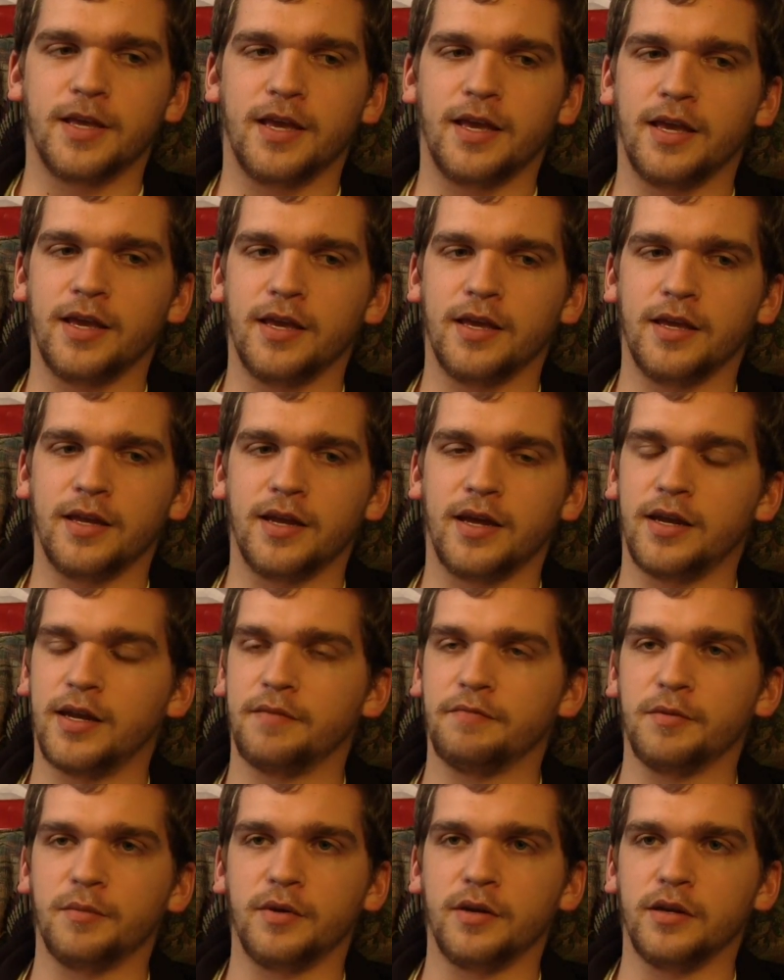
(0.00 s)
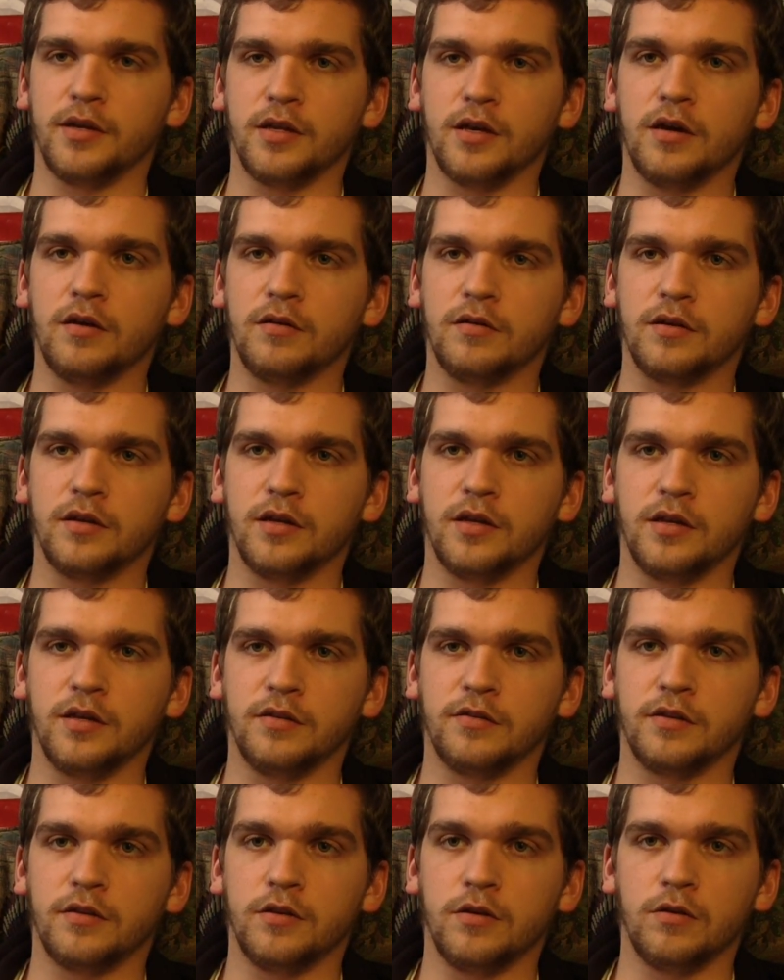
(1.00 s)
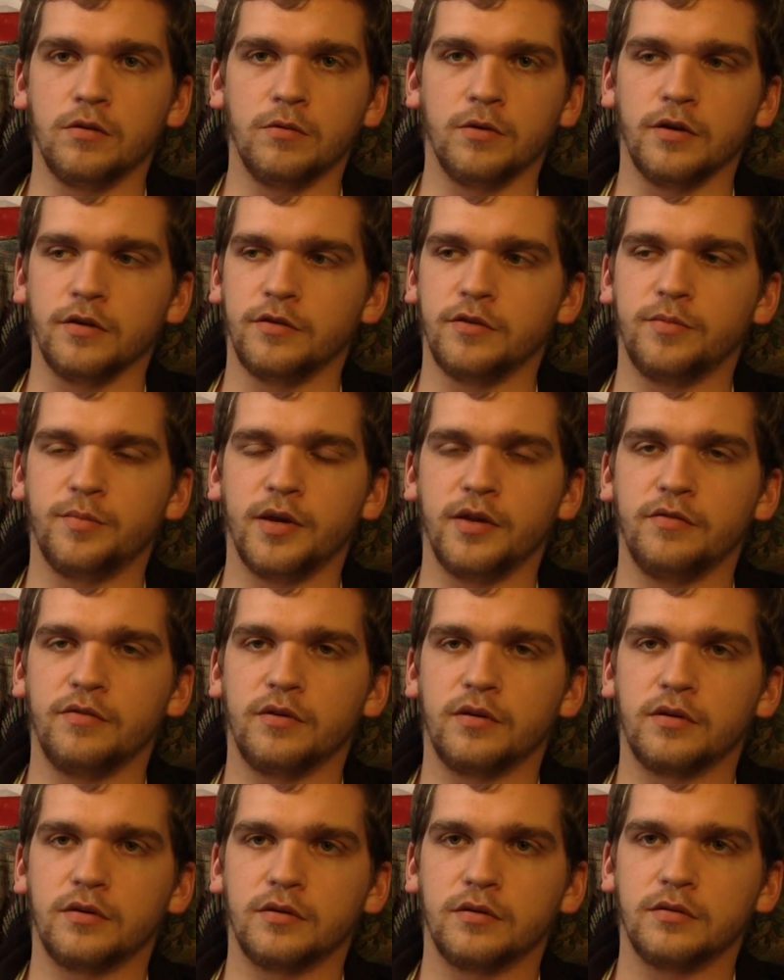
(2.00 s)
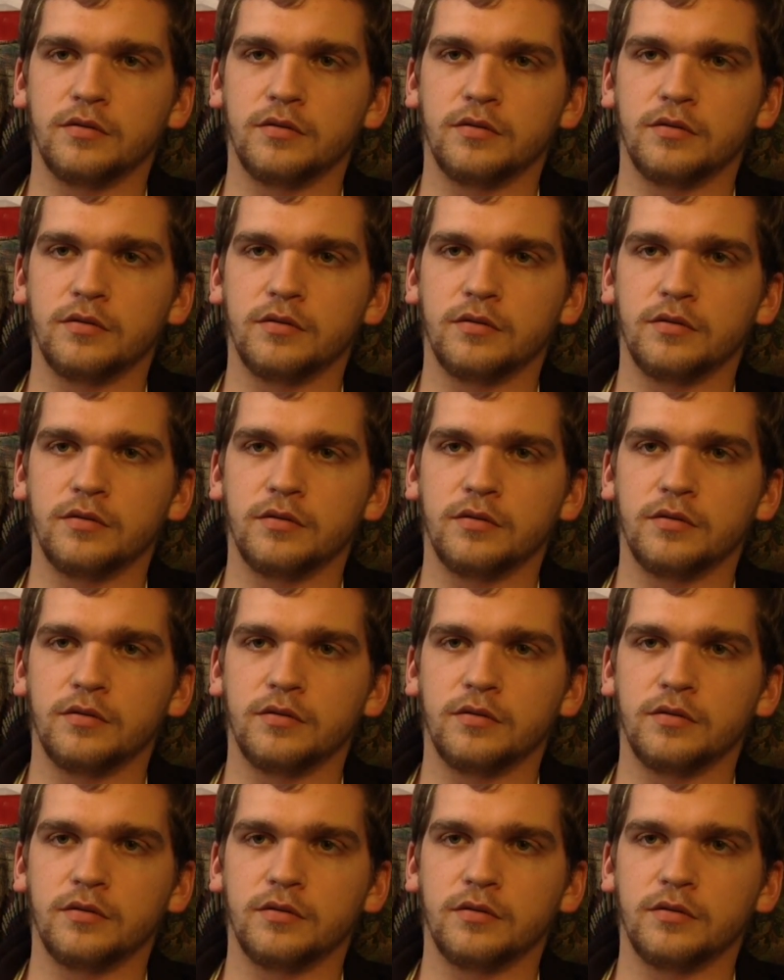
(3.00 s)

And I didn't have the money to go. And he said, no worries, it's paid for.